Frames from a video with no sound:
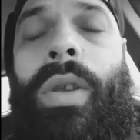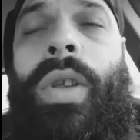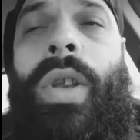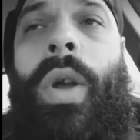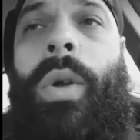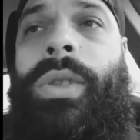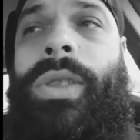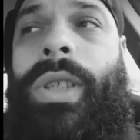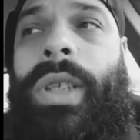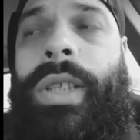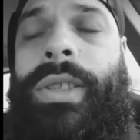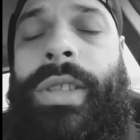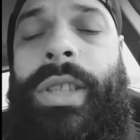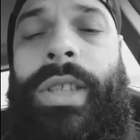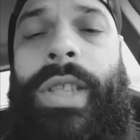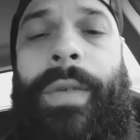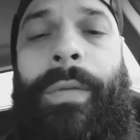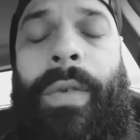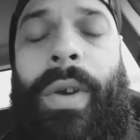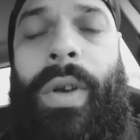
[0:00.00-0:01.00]
You know, it's
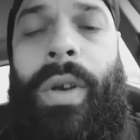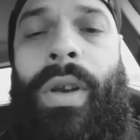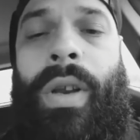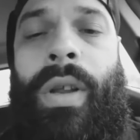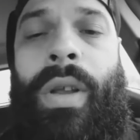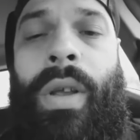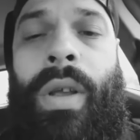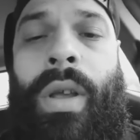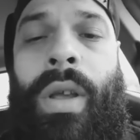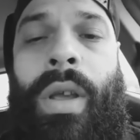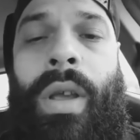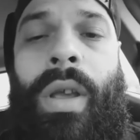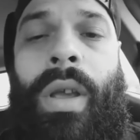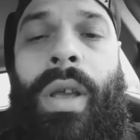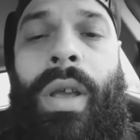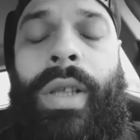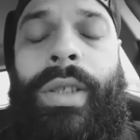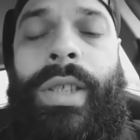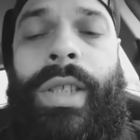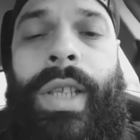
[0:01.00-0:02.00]
a different
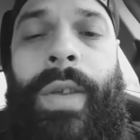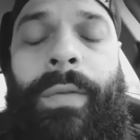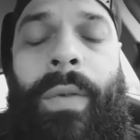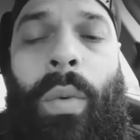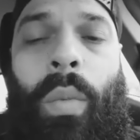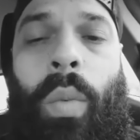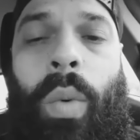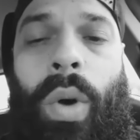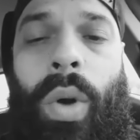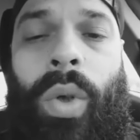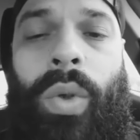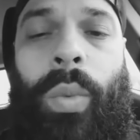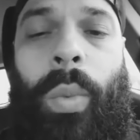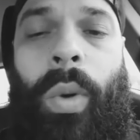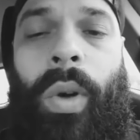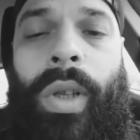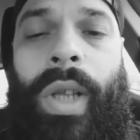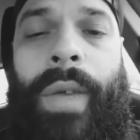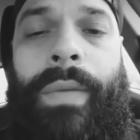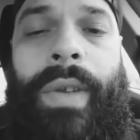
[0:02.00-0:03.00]
world
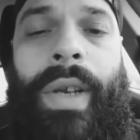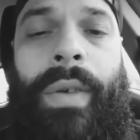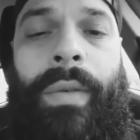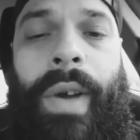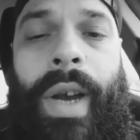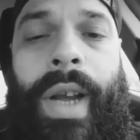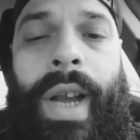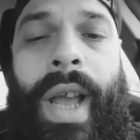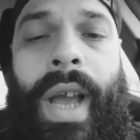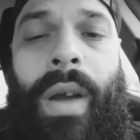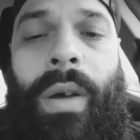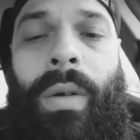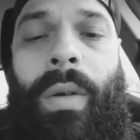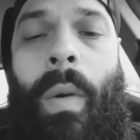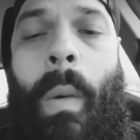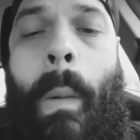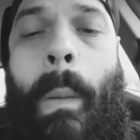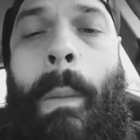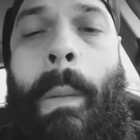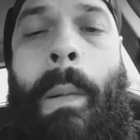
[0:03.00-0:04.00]
we're living in right now.
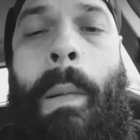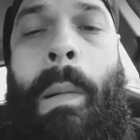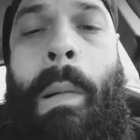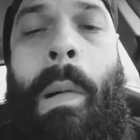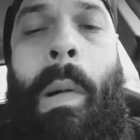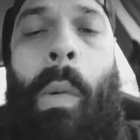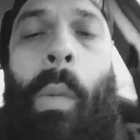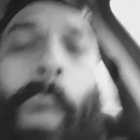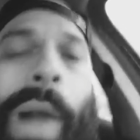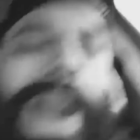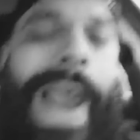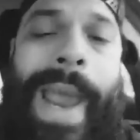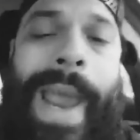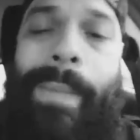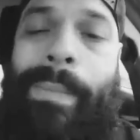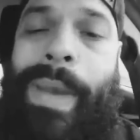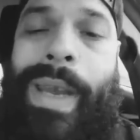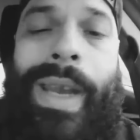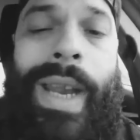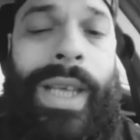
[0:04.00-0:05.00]
We
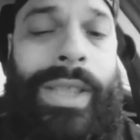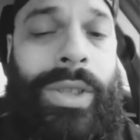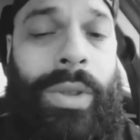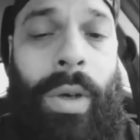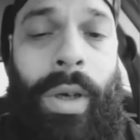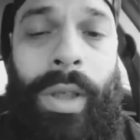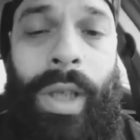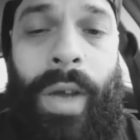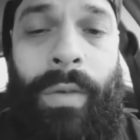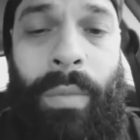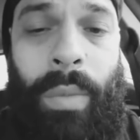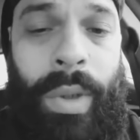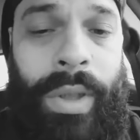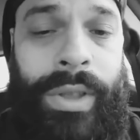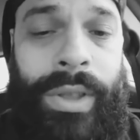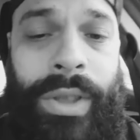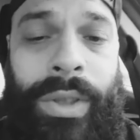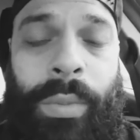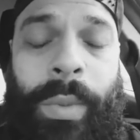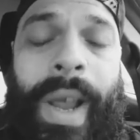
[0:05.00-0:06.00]
can't be next to our loved
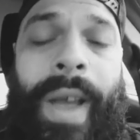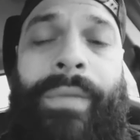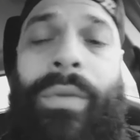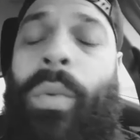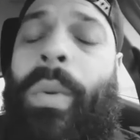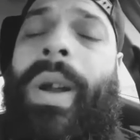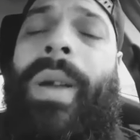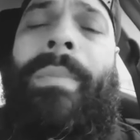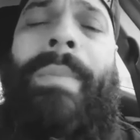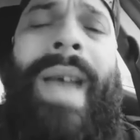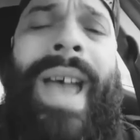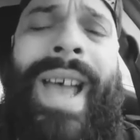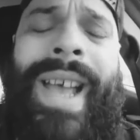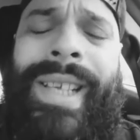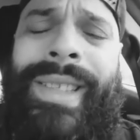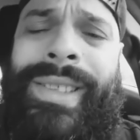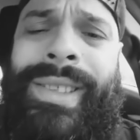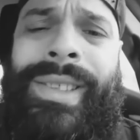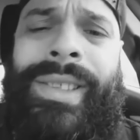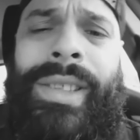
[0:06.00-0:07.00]
ones. We have to wear
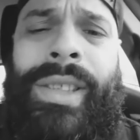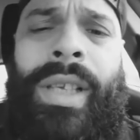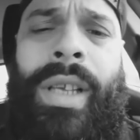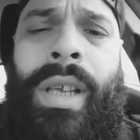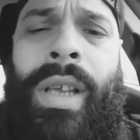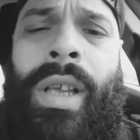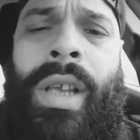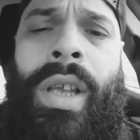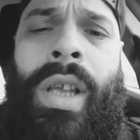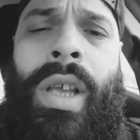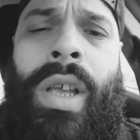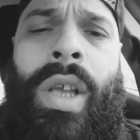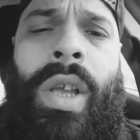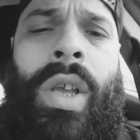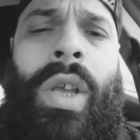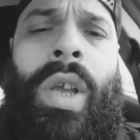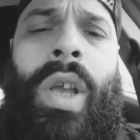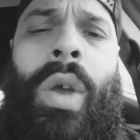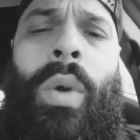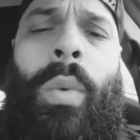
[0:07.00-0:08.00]
masks.
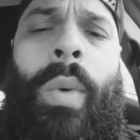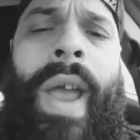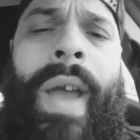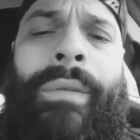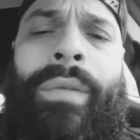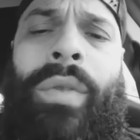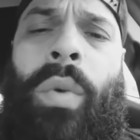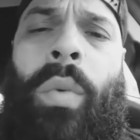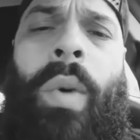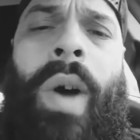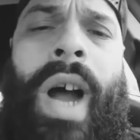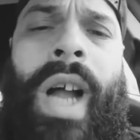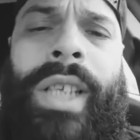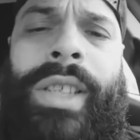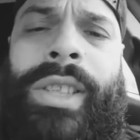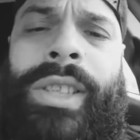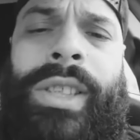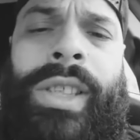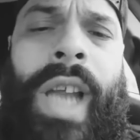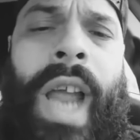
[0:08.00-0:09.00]
We have to
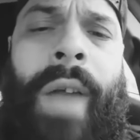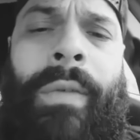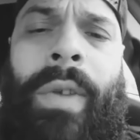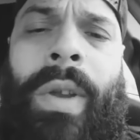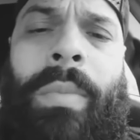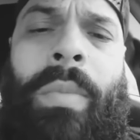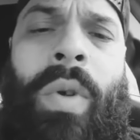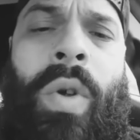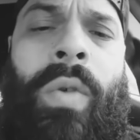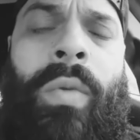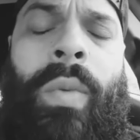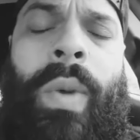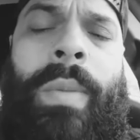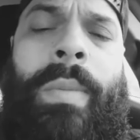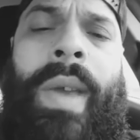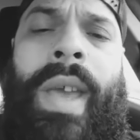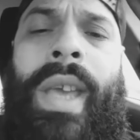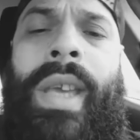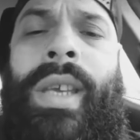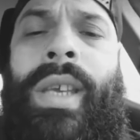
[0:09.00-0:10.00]
watch every move we
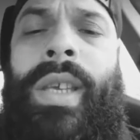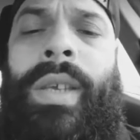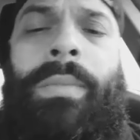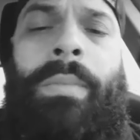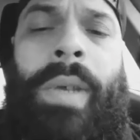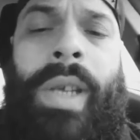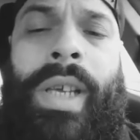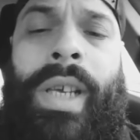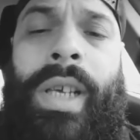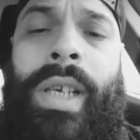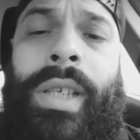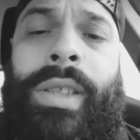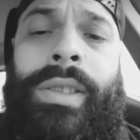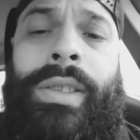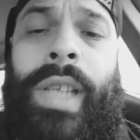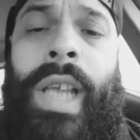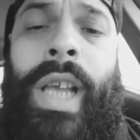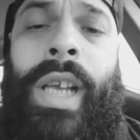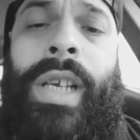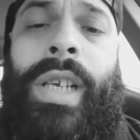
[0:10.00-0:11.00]
make
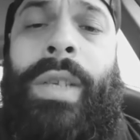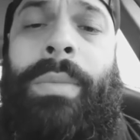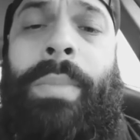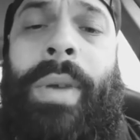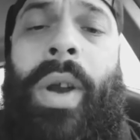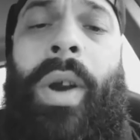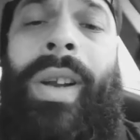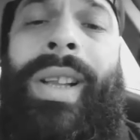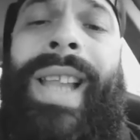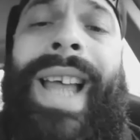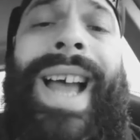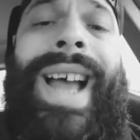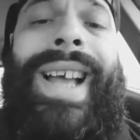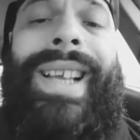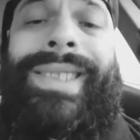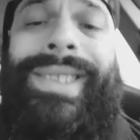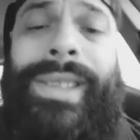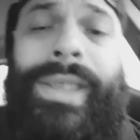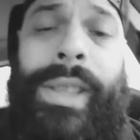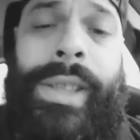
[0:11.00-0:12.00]
because it could be our
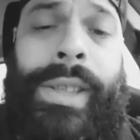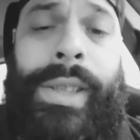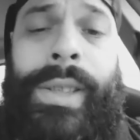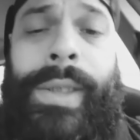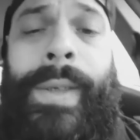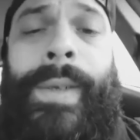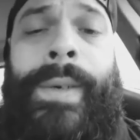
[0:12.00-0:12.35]
last.